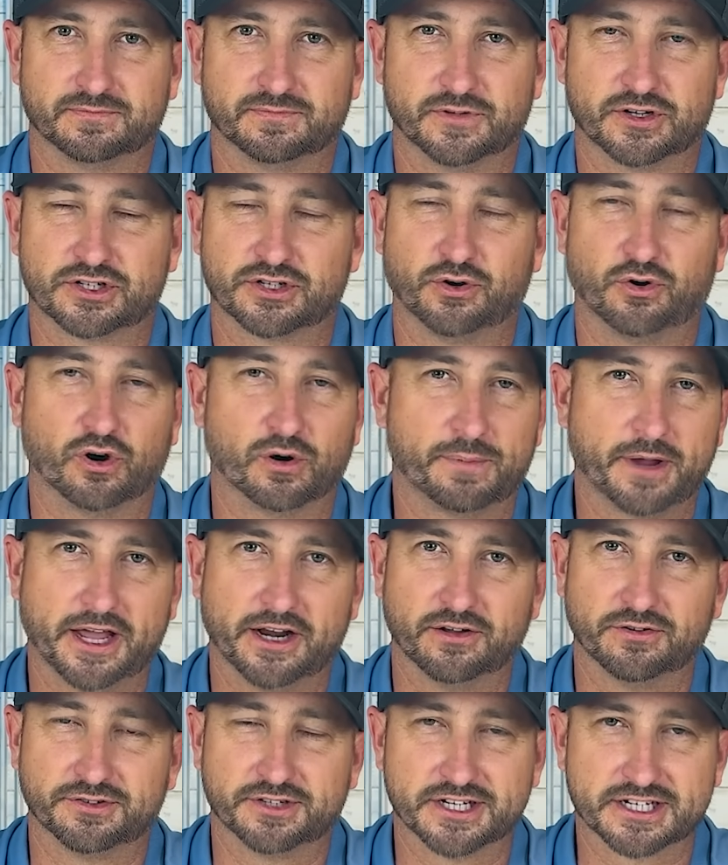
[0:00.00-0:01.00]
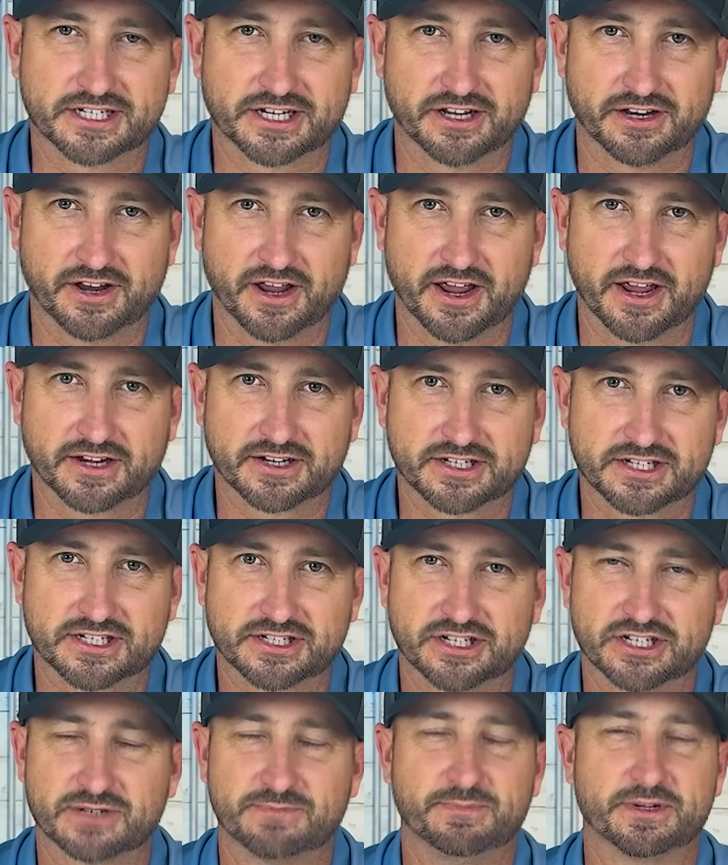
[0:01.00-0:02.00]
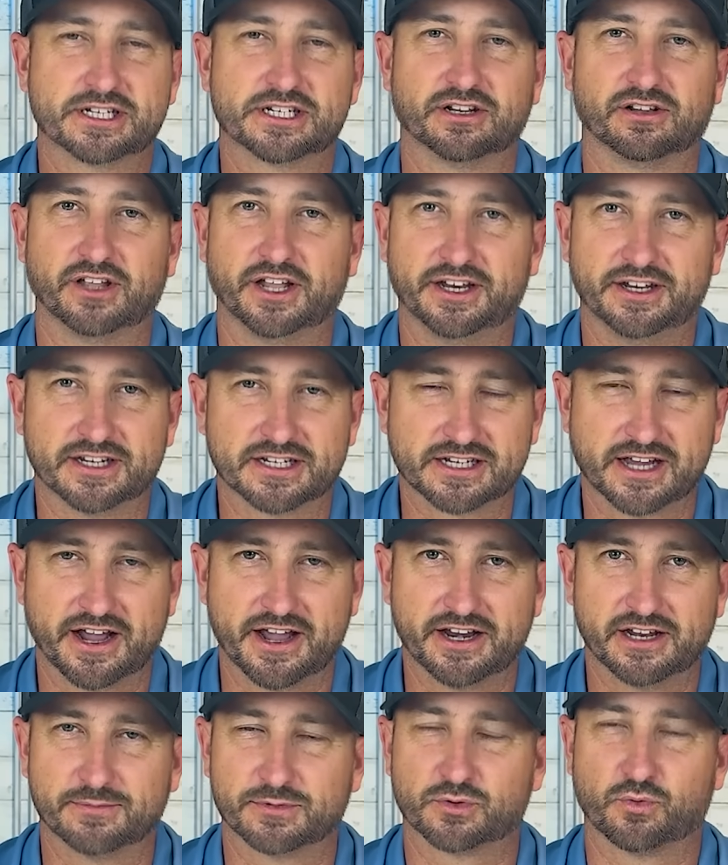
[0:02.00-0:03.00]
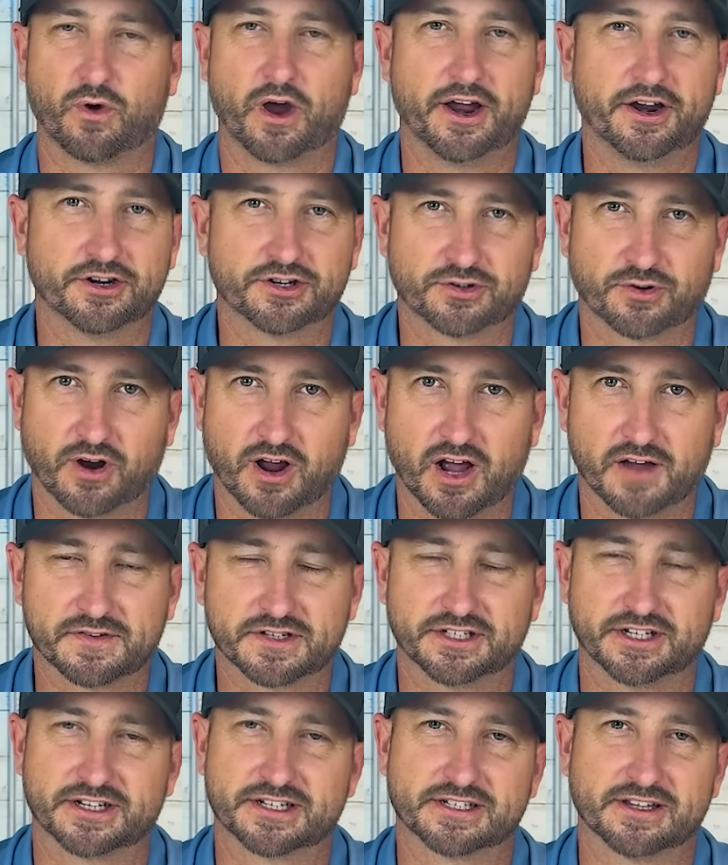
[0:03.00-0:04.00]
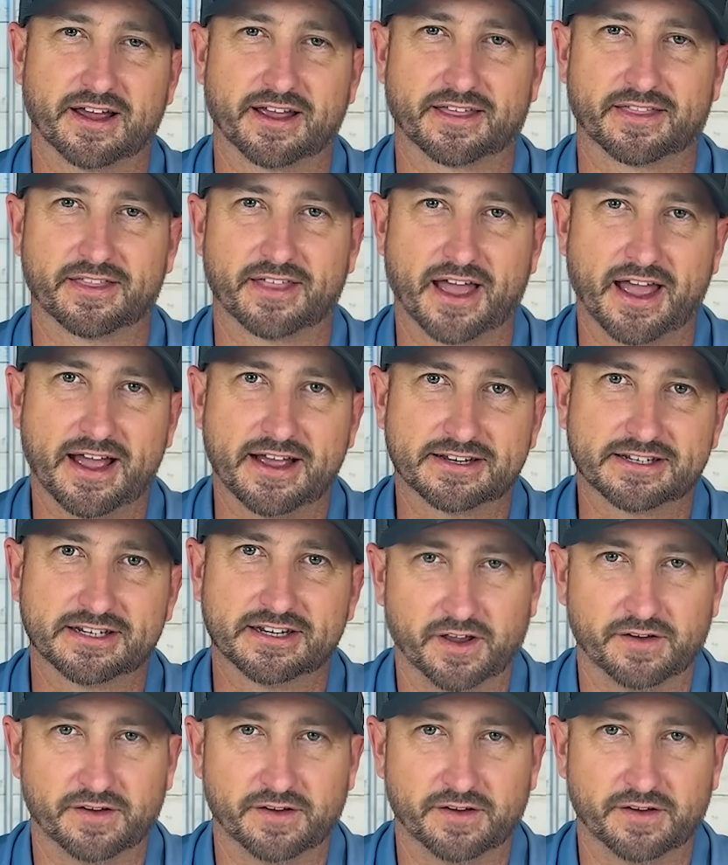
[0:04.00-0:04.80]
your solar panel disconnects, just miscellaneous items, wire troughs, things like that.